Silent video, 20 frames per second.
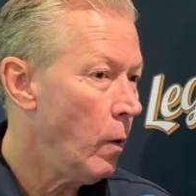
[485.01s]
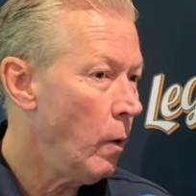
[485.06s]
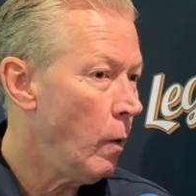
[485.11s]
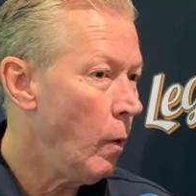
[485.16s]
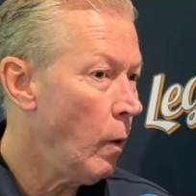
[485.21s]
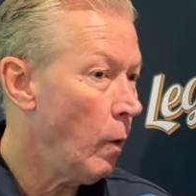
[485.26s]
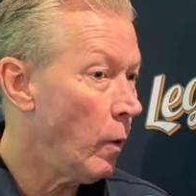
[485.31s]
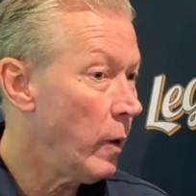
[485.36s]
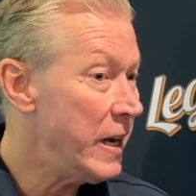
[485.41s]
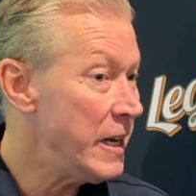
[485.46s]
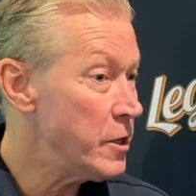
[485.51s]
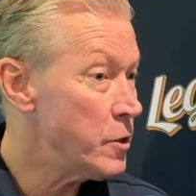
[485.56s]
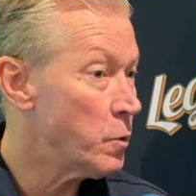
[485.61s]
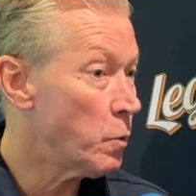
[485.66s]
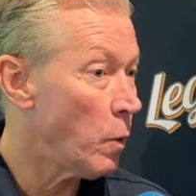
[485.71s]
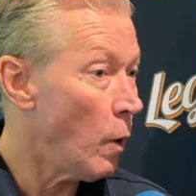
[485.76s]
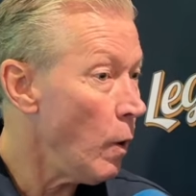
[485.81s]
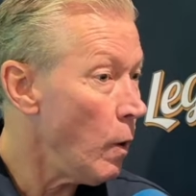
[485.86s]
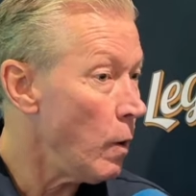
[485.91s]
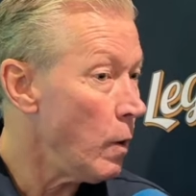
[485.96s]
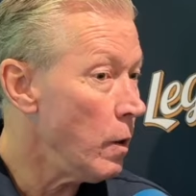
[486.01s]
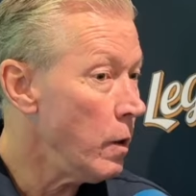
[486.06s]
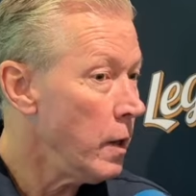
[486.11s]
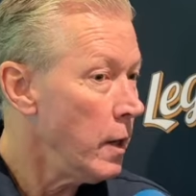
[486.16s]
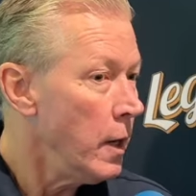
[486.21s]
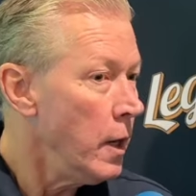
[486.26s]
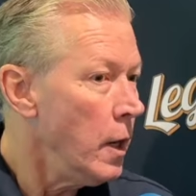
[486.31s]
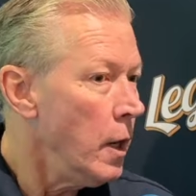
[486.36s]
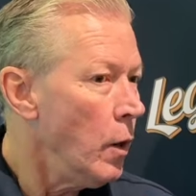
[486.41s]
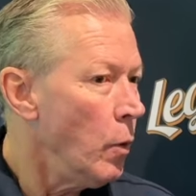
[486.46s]
or his role
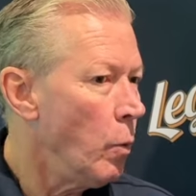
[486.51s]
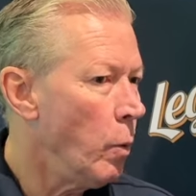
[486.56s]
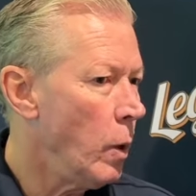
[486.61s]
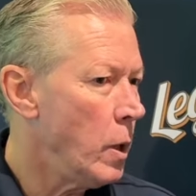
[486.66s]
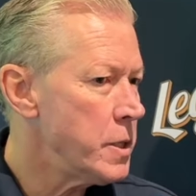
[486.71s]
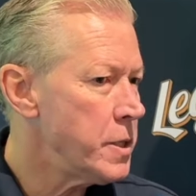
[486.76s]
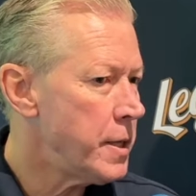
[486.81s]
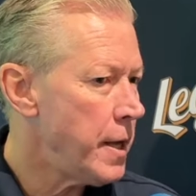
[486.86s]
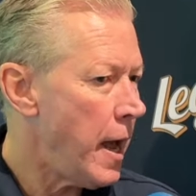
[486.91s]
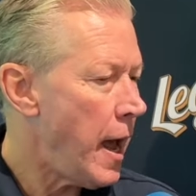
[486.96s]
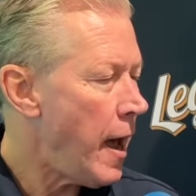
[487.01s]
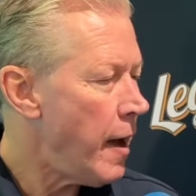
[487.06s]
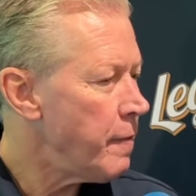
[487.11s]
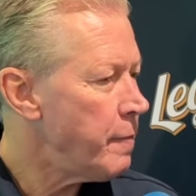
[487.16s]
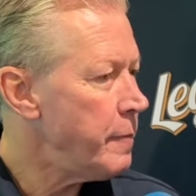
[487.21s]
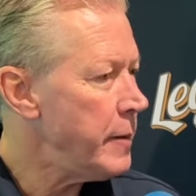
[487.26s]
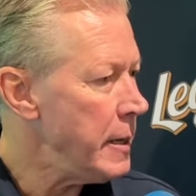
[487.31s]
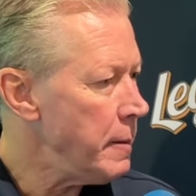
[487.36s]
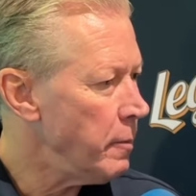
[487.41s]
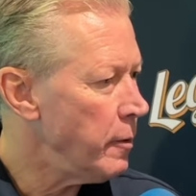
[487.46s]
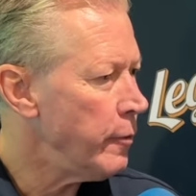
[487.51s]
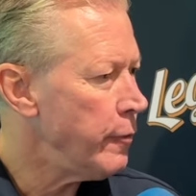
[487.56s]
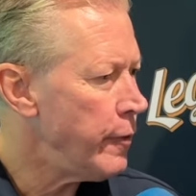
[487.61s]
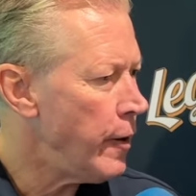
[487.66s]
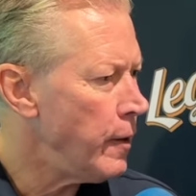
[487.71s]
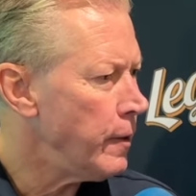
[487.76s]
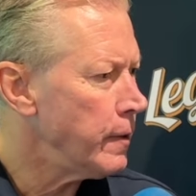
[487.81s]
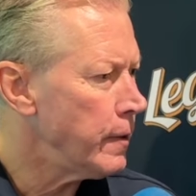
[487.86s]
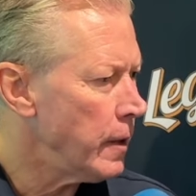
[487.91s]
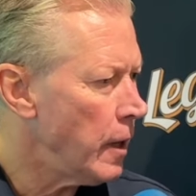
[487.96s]
was to have people
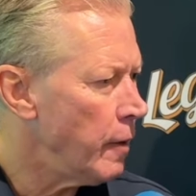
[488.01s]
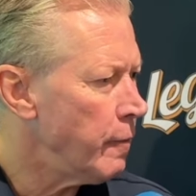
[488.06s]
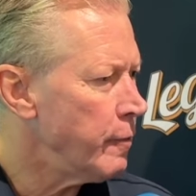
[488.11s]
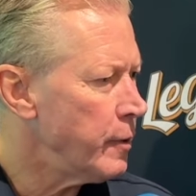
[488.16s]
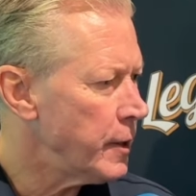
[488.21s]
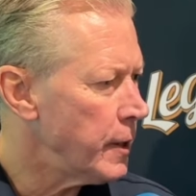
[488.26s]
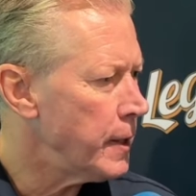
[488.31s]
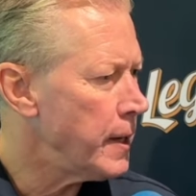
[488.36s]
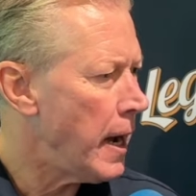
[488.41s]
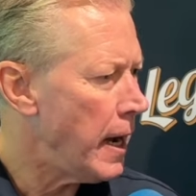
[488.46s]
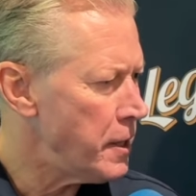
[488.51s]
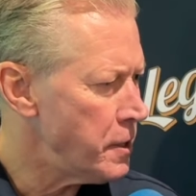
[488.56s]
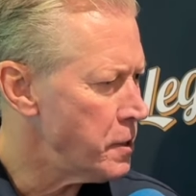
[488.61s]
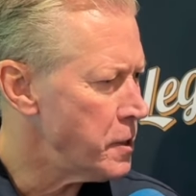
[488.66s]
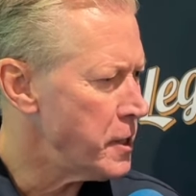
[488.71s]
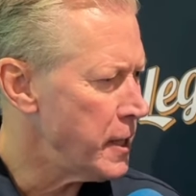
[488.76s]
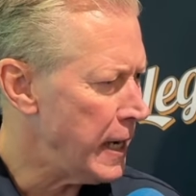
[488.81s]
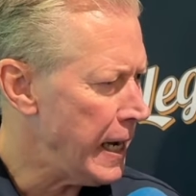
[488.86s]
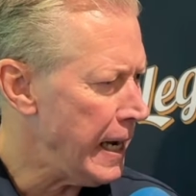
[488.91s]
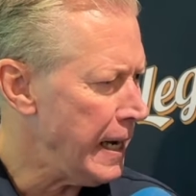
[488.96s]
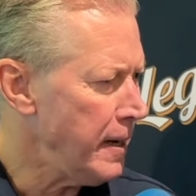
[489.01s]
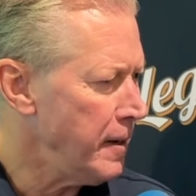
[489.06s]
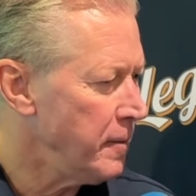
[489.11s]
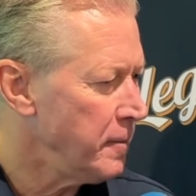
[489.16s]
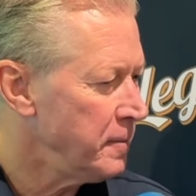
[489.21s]
fall in love with the Dodgers again.